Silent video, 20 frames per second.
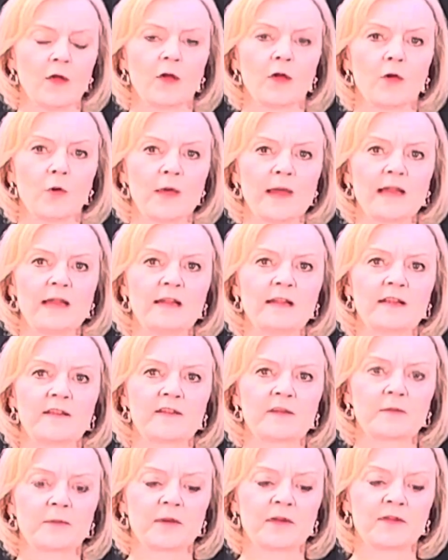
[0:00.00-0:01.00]
Queen
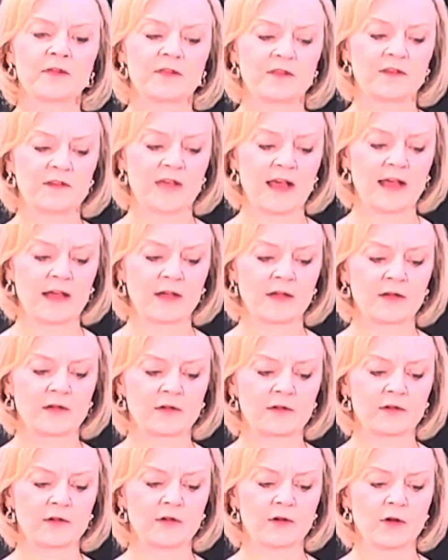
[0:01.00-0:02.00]
Elizabeth
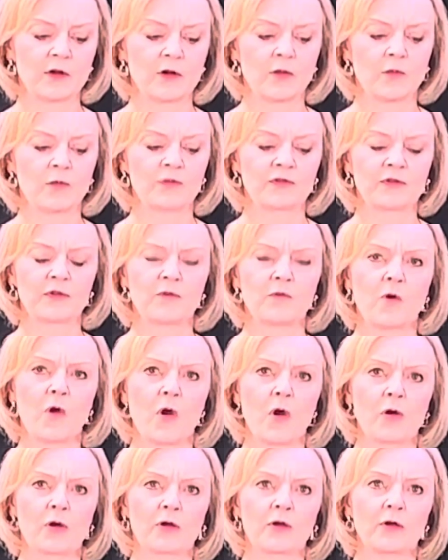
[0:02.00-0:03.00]
II was the
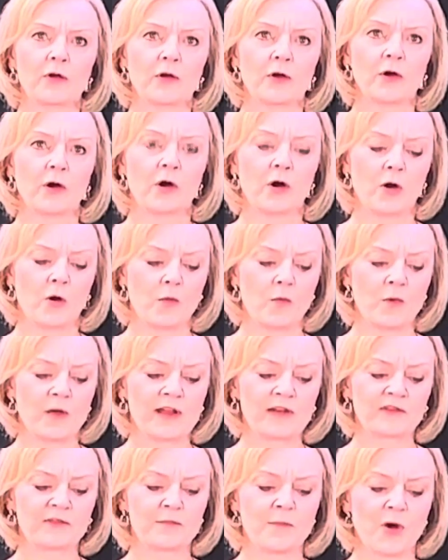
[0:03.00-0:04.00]
rock on
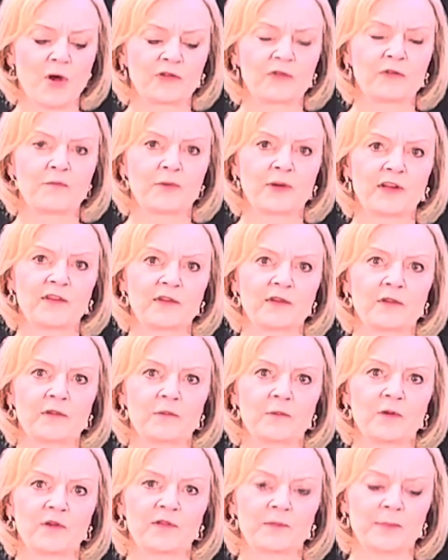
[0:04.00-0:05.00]
which modern
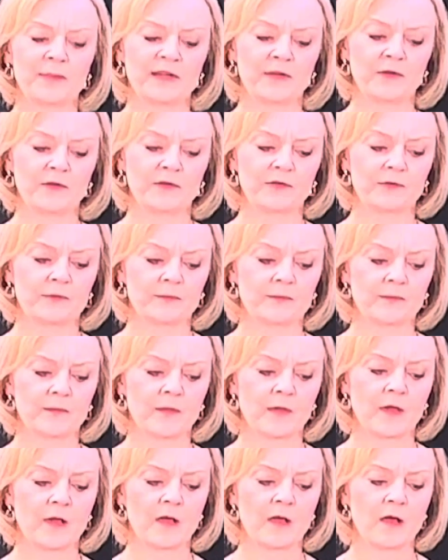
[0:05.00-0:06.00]
Britain was built.
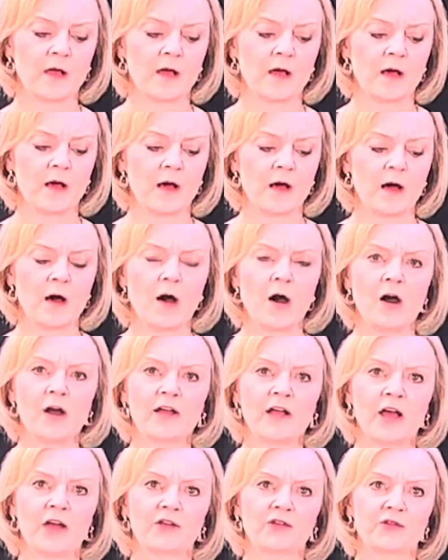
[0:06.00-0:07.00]

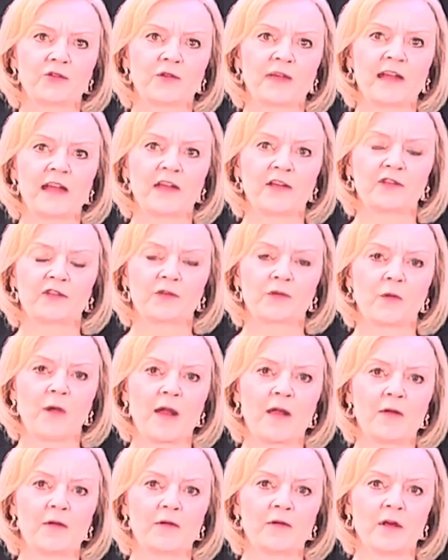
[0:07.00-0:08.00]
Our country has
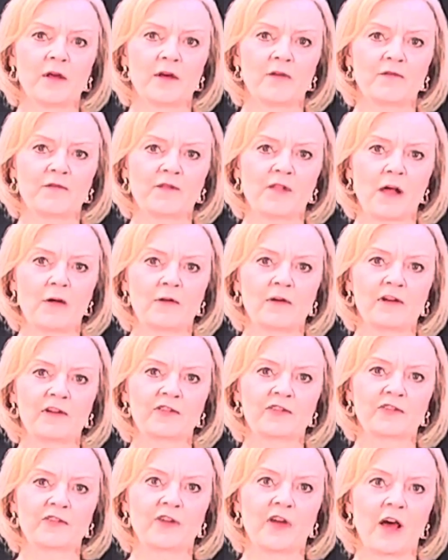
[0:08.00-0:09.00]
grown and
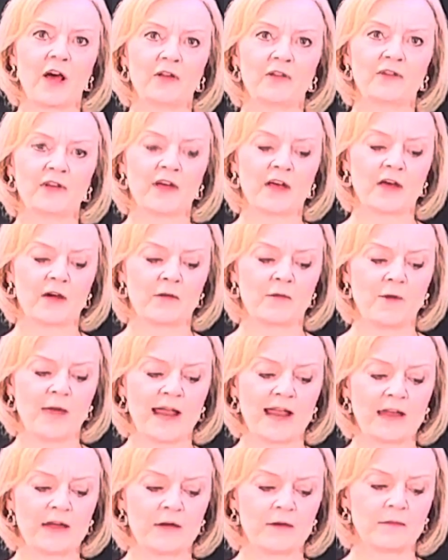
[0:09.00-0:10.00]
flourished under her
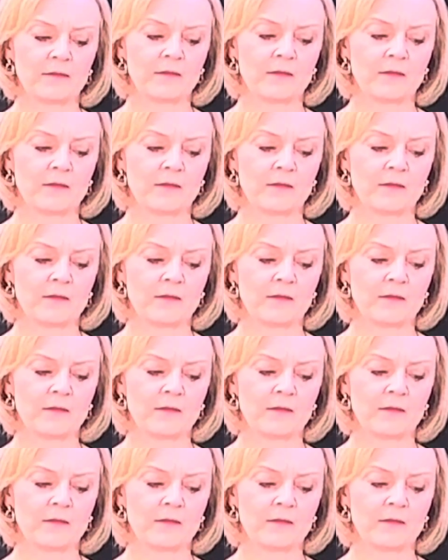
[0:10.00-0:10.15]
reign.